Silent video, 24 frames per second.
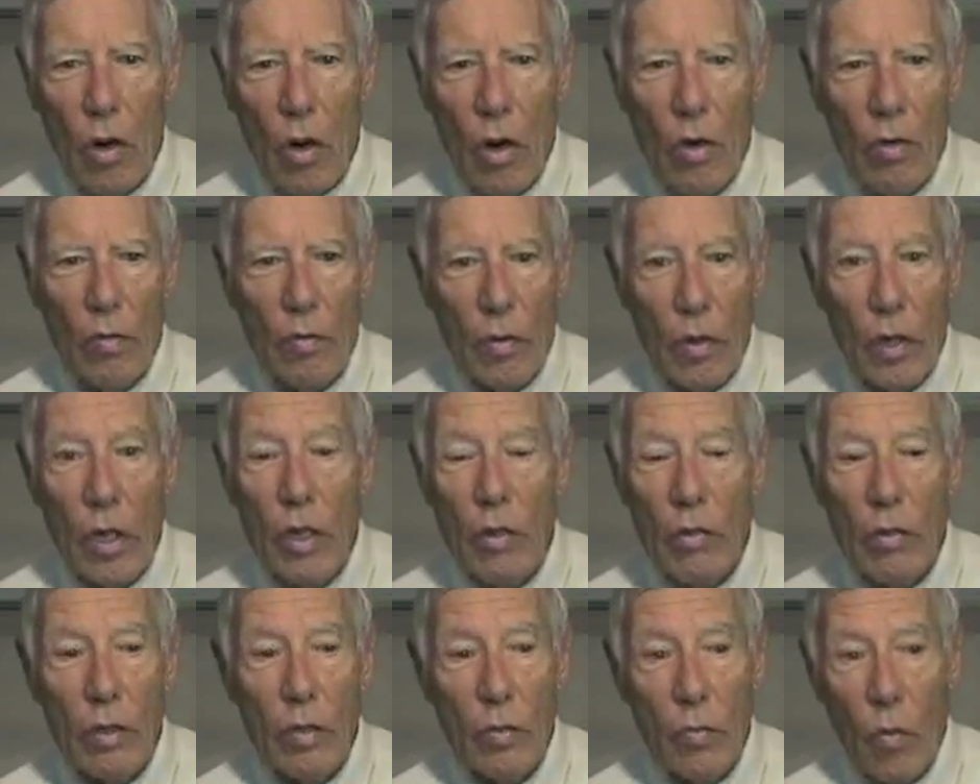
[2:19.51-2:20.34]

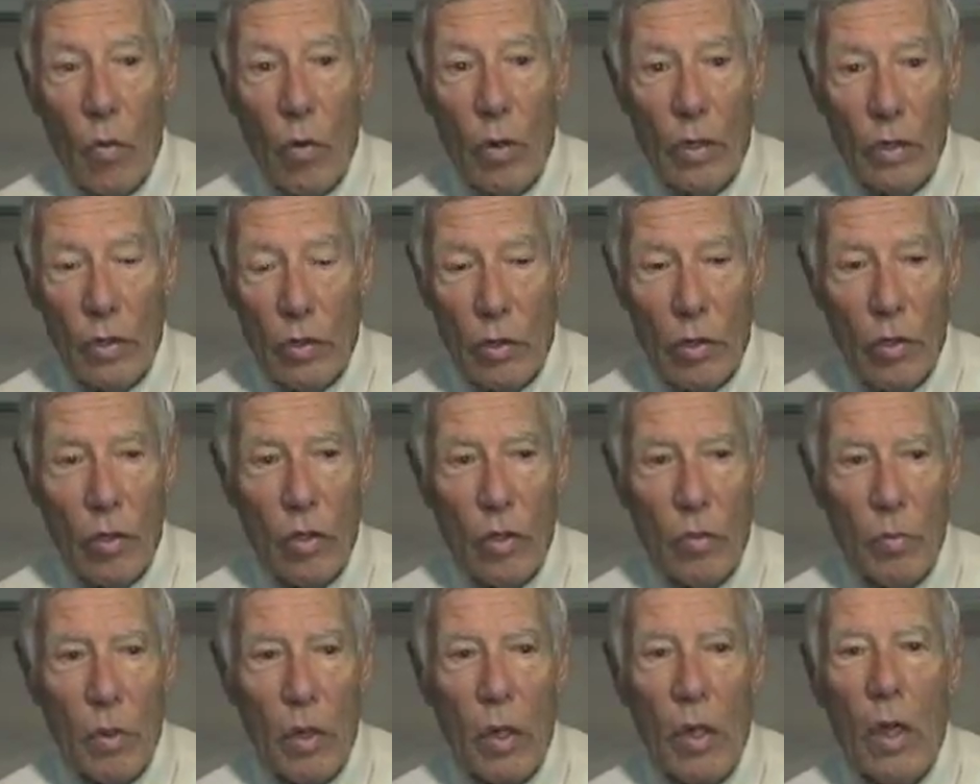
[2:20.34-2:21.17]
his voice,
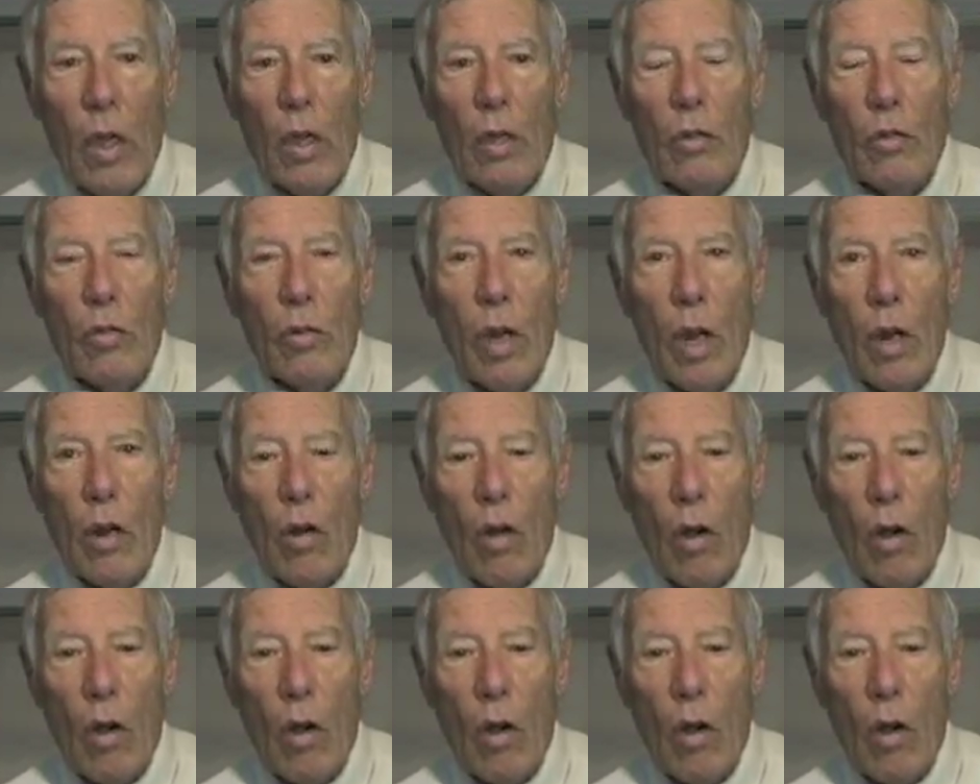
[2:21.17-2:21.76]
do not